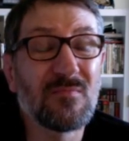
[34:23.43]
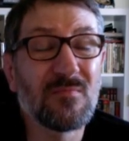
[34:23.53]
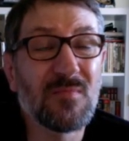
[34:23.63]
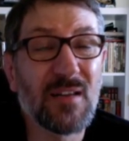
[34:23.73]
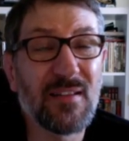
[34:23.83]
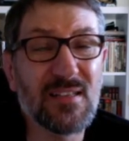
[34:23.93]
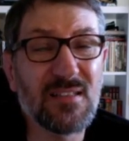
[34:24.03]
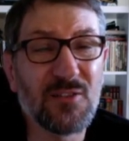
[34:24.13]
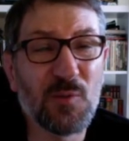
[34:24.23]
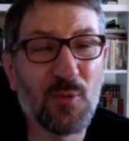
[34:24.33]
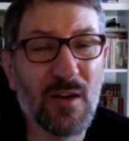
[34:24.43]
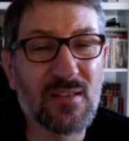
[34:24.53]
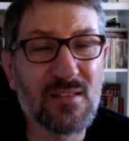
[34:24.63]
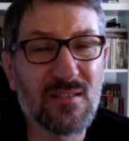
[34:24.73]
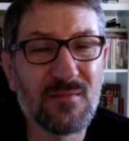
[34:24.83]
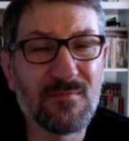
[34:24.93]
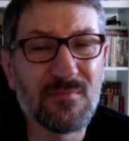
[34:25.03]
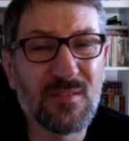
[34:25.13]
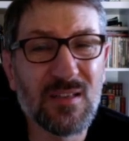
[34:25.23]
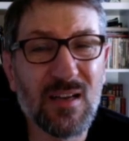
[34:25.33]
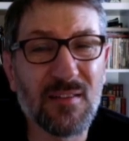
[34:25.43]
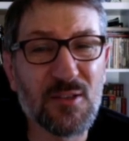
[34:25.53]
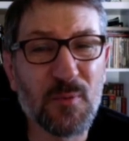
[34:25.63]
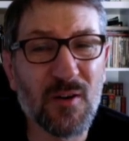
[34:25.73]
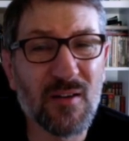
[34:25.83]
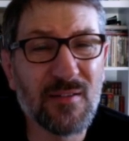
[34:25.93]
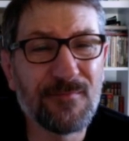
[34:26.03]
I think it's still no points at this period.